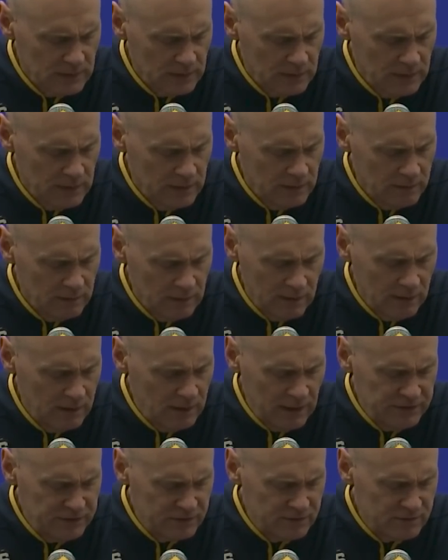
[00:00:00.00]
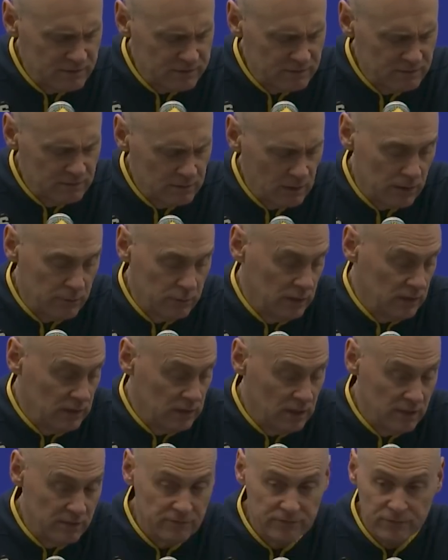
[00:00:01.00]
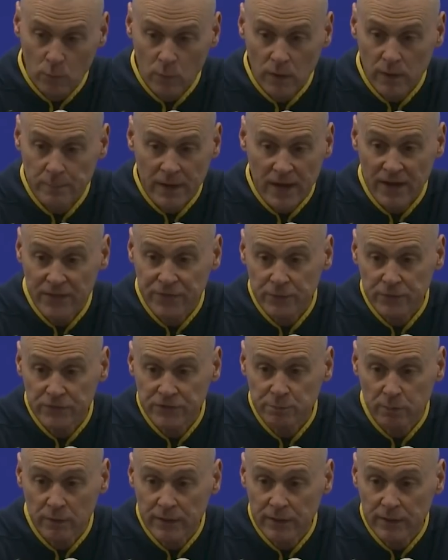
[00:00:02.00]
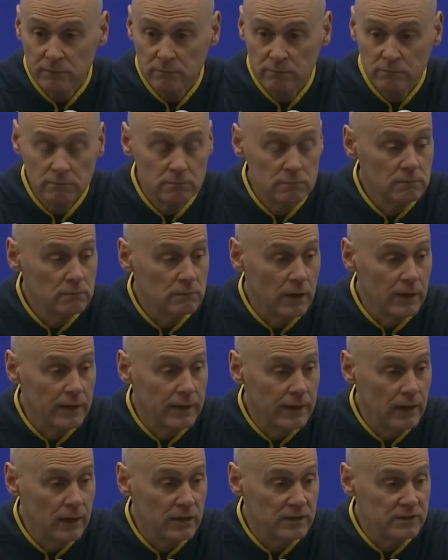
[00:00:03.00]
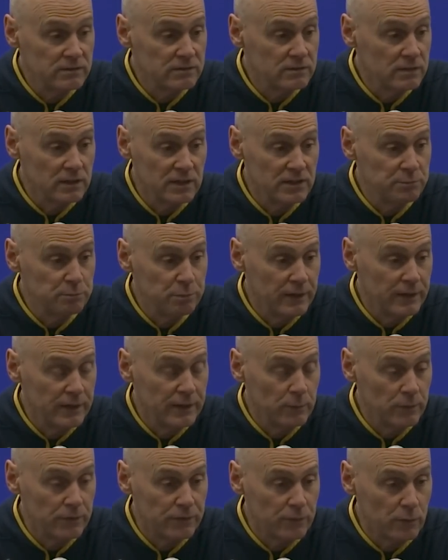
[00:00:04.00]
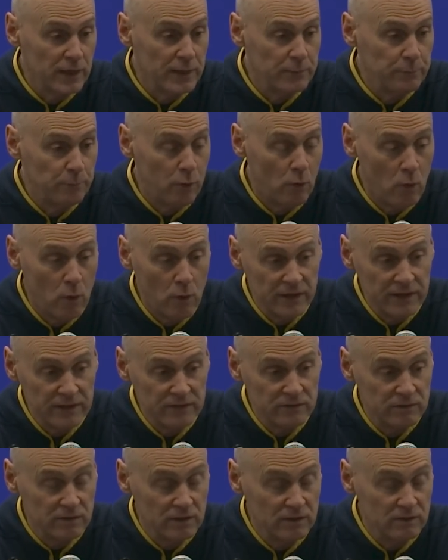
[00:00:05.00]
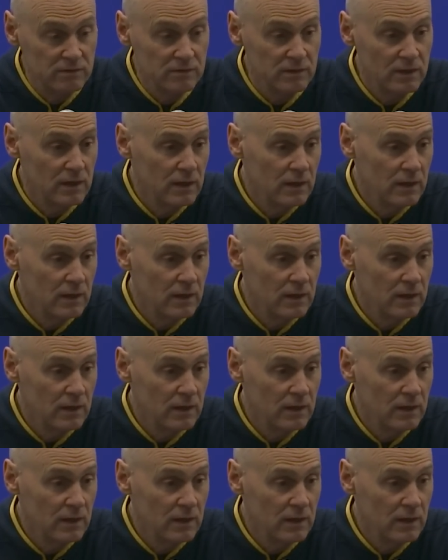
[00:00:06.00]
I really love the way Mathurin's playing right now. I just think he's playing with great poise. He's